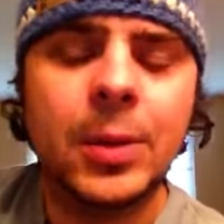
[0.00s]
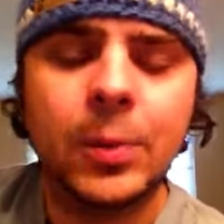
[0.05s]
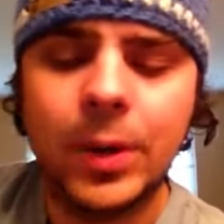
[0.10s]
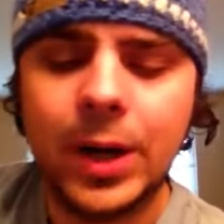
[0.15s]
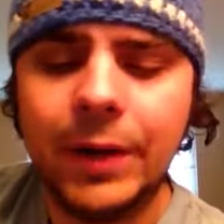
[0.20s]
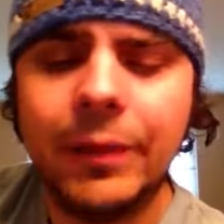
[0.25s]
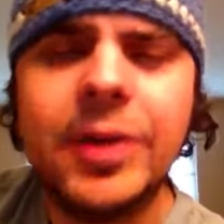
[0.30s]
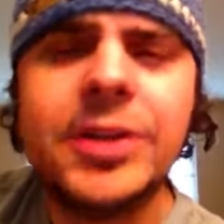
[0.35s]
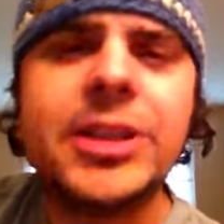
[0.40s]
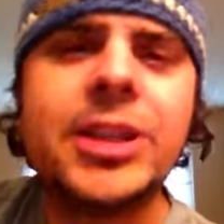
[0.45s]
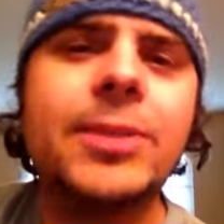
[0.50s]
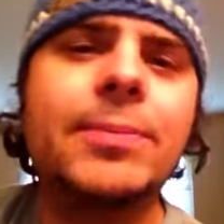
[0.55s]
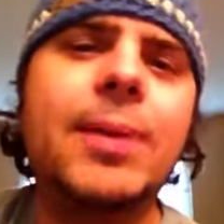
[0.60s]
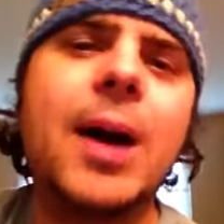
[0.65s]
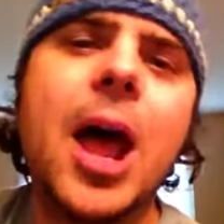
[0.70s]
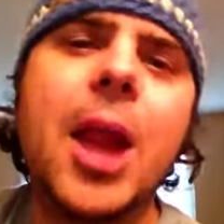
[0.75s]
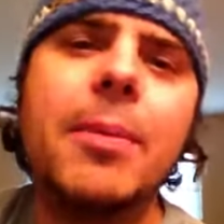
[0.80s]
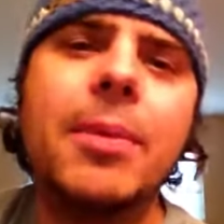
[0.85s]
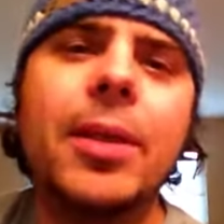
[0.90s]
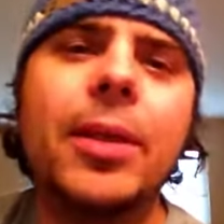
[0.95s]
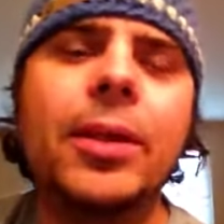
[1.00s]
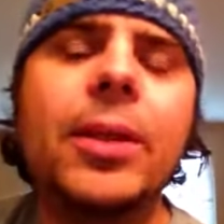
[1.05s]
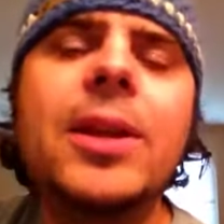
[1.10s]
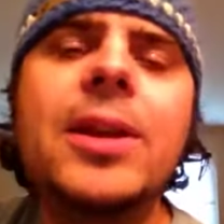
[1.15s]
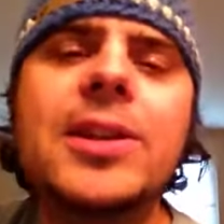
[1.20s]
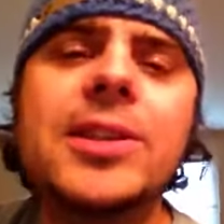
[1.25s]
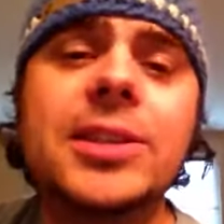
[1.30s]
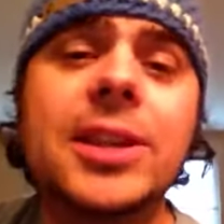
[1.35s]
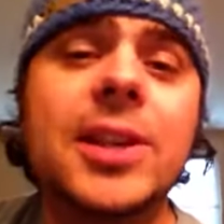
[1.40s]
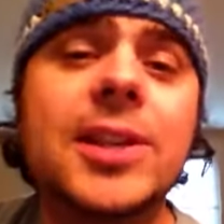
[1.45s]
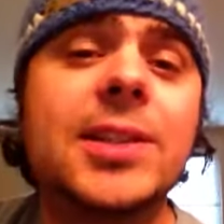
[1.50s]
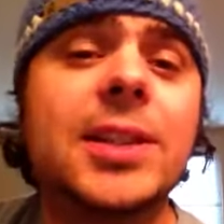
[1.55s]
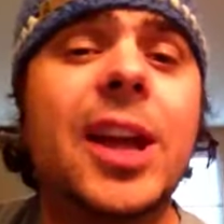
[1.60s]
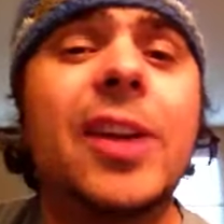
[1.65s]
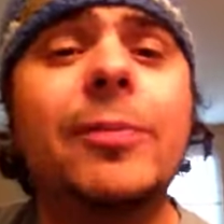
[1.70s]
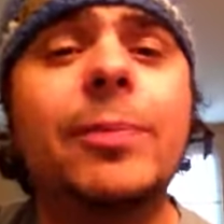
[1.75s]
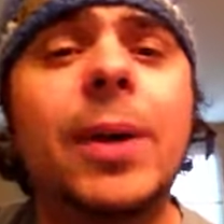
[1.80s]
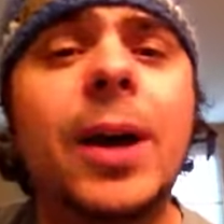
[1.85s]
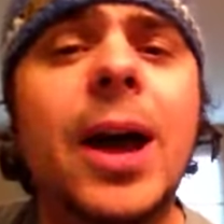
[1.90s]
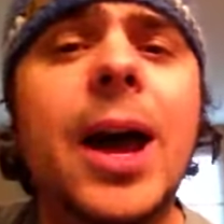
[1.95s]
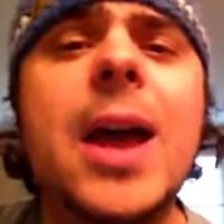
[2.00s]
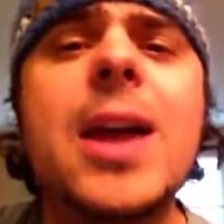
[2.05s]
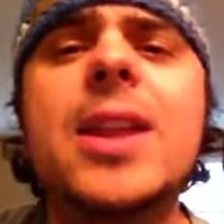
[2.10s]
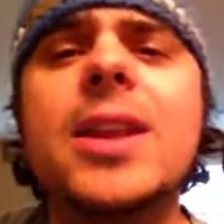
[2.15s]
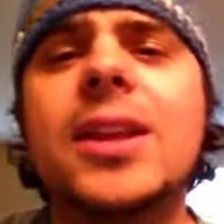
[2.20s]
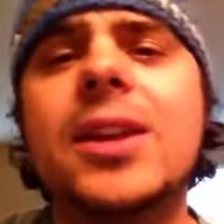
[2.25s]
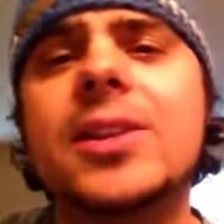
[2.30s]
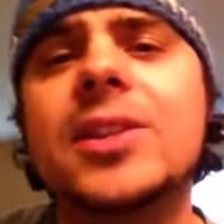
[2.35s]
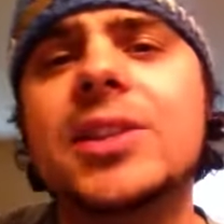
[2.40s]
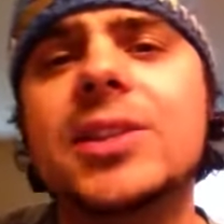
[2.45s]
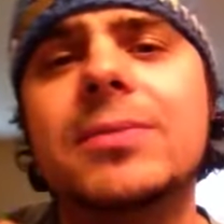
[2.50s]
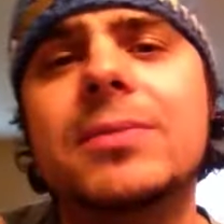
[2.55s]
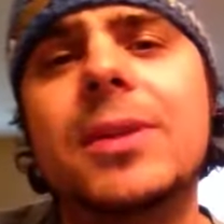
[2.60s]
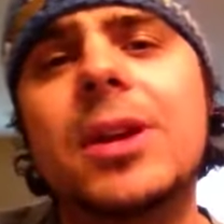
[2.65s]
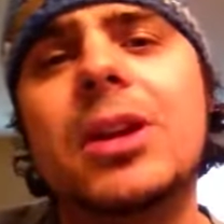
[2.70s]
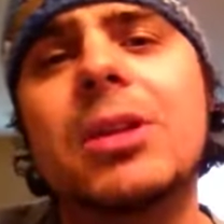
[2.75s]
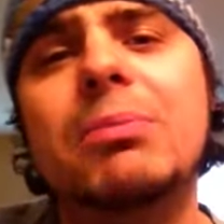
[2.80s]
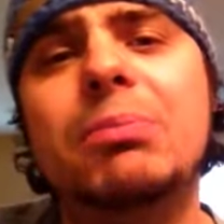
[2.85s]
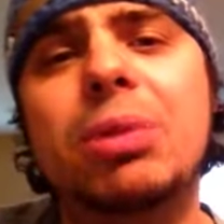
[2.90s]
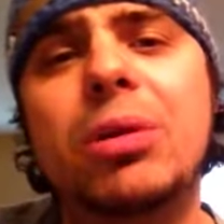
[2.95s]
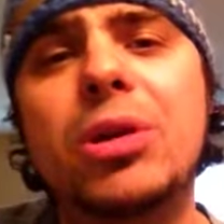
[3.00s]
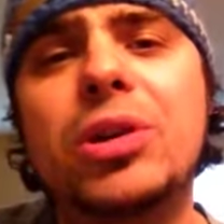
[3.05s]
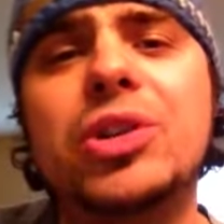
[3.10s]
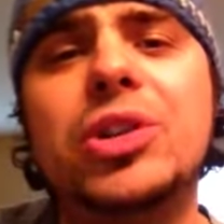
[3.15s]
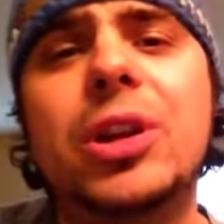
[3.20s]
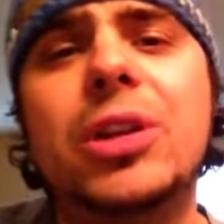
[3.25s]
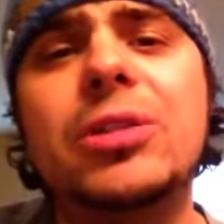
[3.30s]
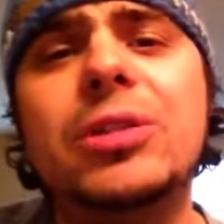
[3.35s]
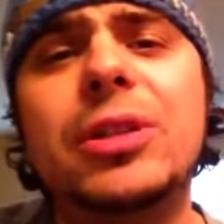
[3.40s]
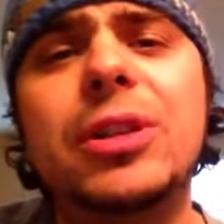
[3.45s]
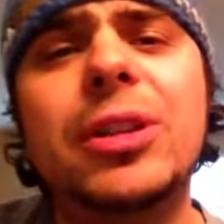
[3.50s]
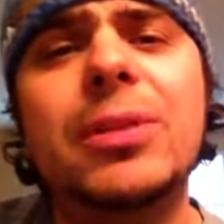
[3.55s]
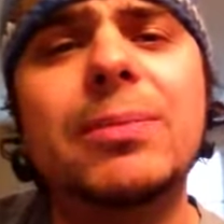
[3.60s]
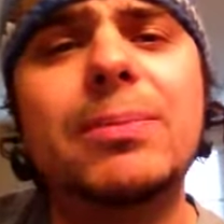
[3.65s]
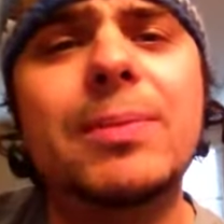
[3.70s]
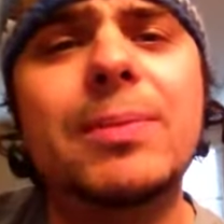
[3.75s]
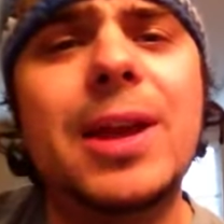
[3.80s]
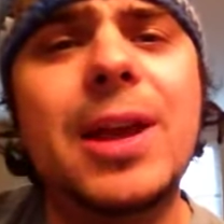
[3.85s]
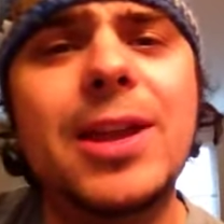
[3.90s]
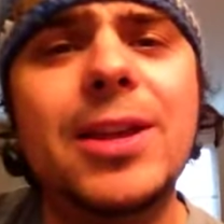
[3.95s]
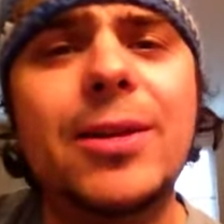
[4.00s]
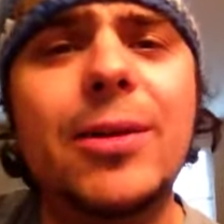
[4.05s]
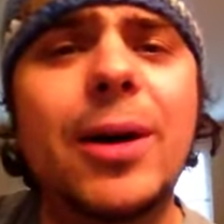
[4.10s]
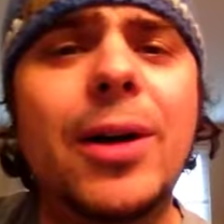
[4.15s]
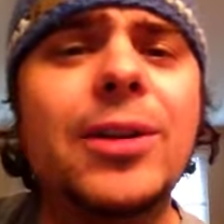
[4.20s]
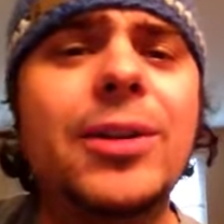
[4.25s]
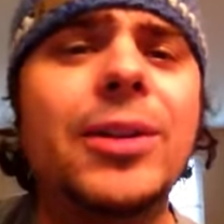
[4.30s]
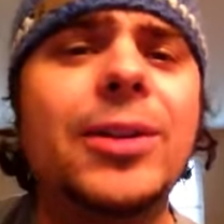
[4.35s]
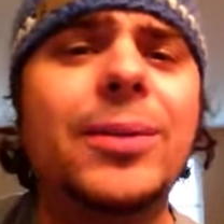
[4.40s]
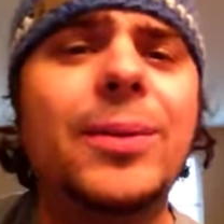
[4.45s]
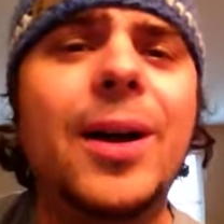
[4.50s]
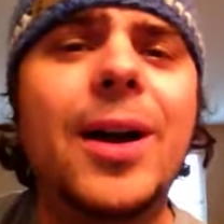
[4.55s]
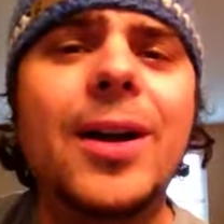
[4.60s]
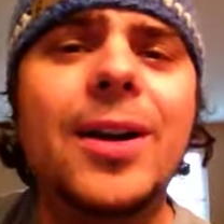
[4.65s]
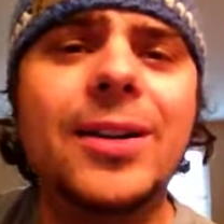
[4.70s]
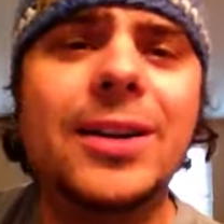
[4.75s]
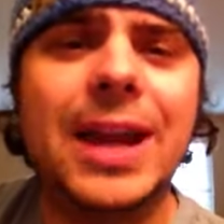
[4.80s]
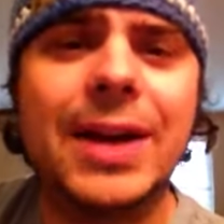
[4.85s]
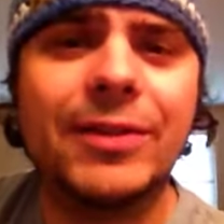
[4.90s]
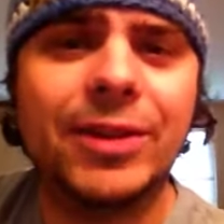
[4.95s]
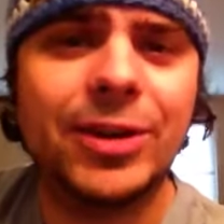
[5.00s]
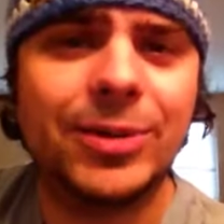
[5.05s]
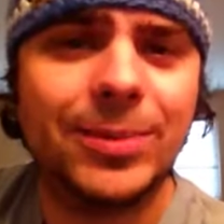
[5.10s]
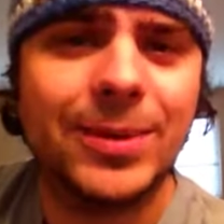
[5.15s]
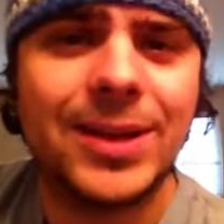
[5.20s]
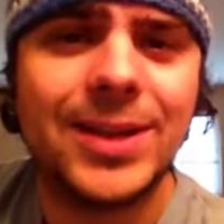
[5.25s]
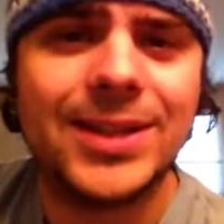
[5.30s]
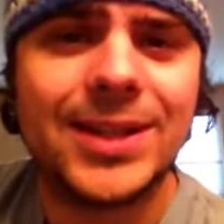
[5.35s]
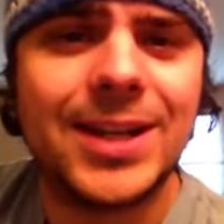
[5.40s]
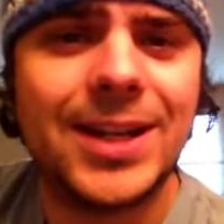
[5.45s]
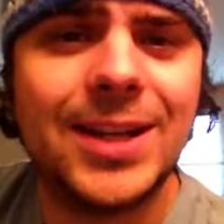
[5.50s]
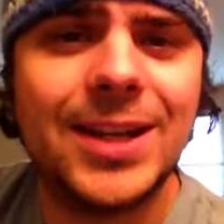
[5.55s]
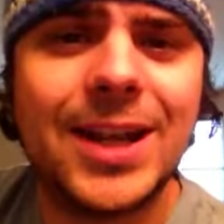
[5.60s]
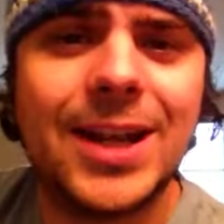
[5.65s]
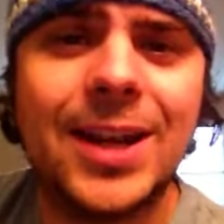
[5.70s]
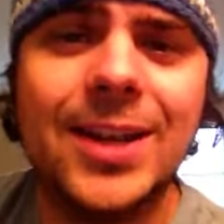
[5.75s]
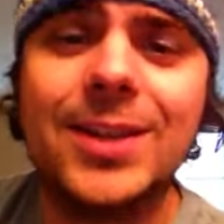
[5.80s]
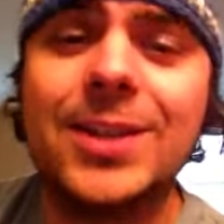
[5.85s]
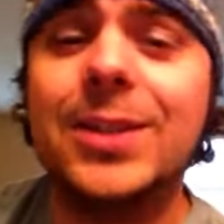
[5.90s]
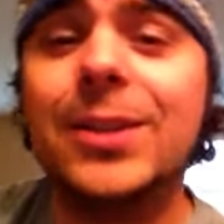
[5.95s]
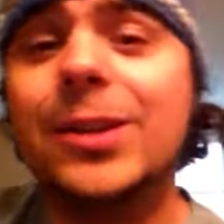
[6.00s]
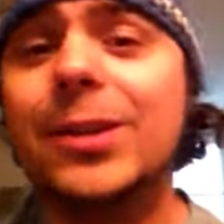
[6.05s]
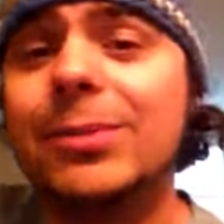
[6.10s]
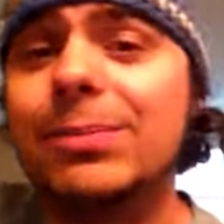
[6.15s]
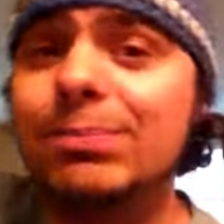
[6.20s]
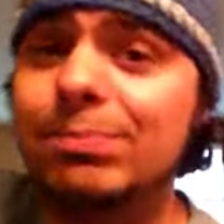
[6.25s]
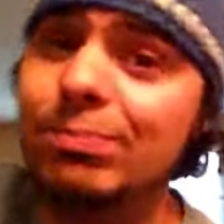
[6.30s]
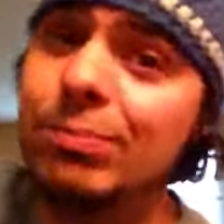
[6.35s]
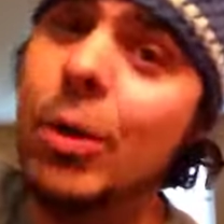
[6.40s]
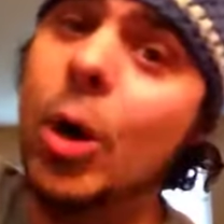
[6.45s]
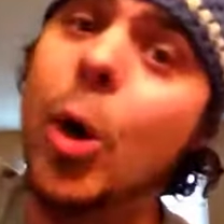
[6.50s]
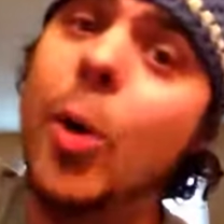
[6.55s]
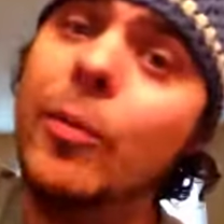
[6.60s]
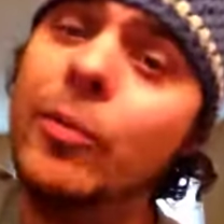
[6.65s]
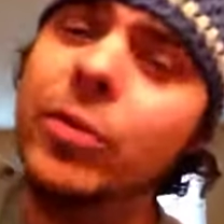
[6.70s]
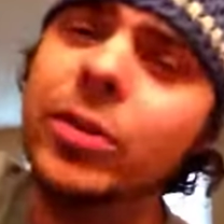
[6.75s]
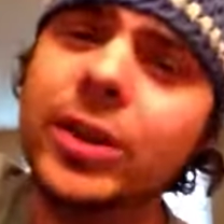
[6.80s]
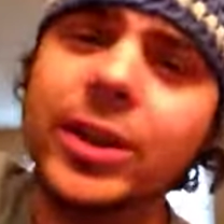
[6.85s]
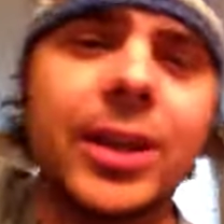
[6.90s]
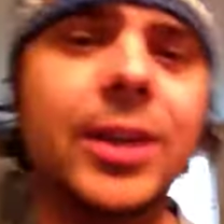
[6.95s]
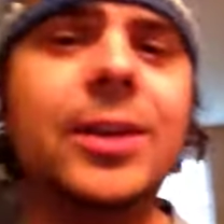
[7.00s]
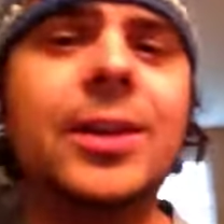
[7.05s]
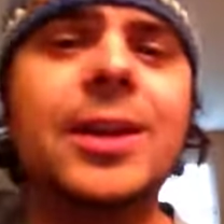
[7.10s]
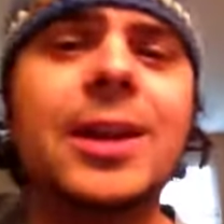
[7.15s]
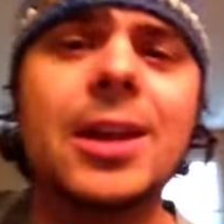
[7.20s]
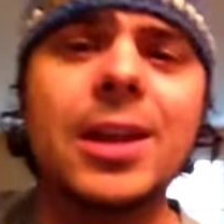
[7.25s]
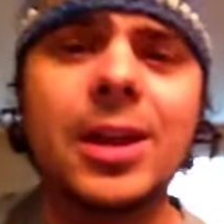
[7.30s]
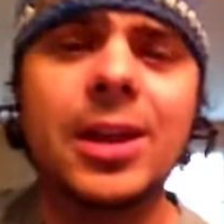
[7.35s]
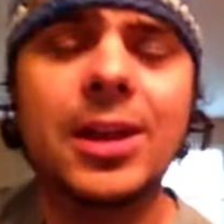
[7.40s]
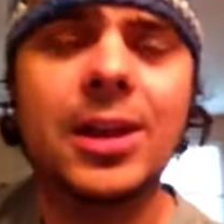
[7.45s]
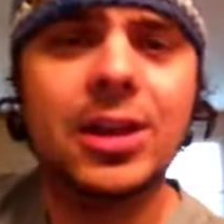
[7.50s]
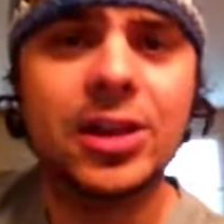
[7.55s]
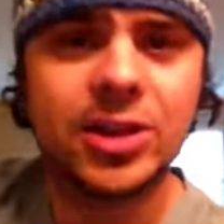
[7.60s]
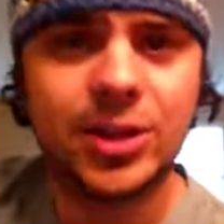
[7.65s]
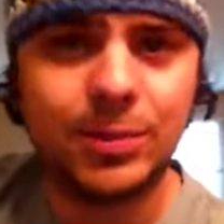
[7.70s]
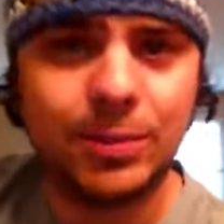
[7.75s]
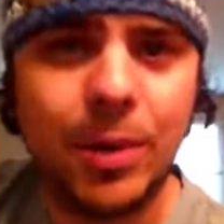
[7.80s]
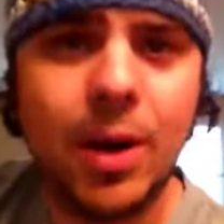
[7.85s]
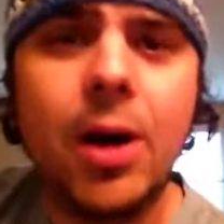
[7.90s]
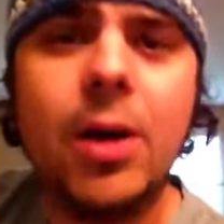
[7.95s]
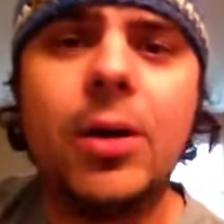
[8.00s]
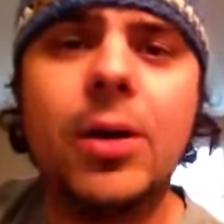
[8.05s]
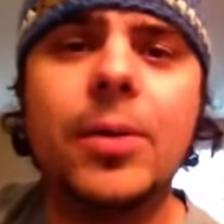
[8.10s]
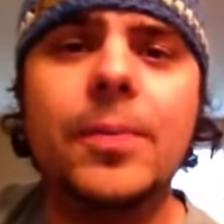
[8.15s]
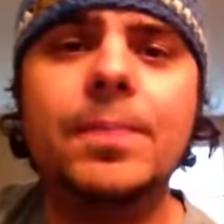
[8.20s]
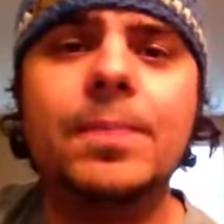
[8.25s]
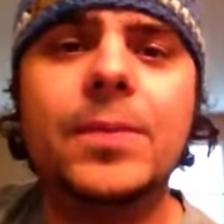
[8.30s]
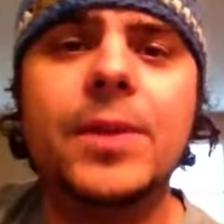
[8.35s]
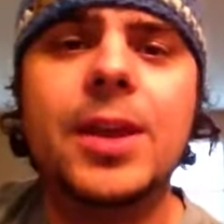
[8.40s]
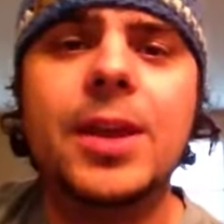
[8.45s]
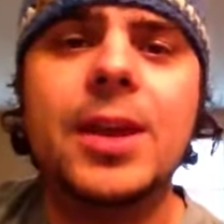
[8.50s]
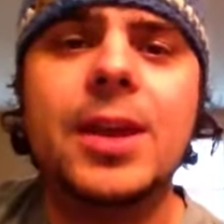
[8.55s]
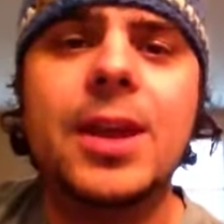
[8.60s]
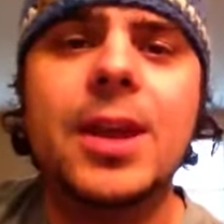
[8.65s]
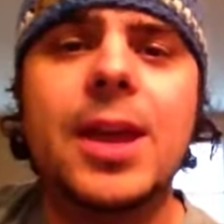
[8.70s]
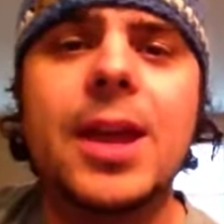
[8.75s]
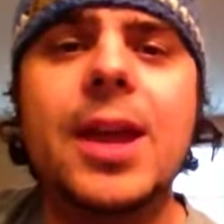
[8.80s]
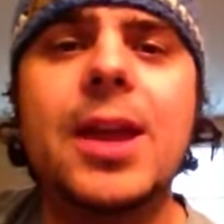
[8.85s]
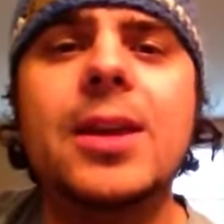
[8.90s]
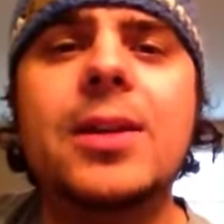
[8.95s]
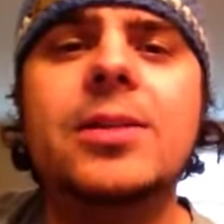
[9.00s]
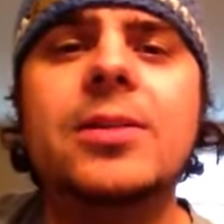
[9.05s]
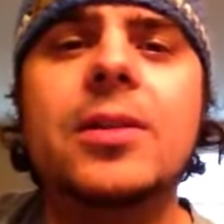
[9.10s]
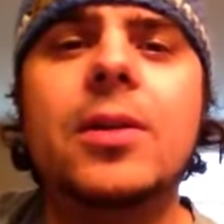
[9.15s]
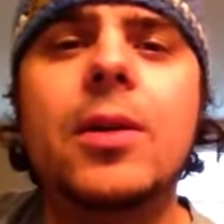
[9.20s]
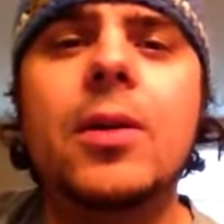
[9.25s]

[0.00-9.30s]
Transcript: whatever's at the bottom of the list gets left behind. It gets pushed under the you know under the rug and never to be seen again until hopefully tomorrow. And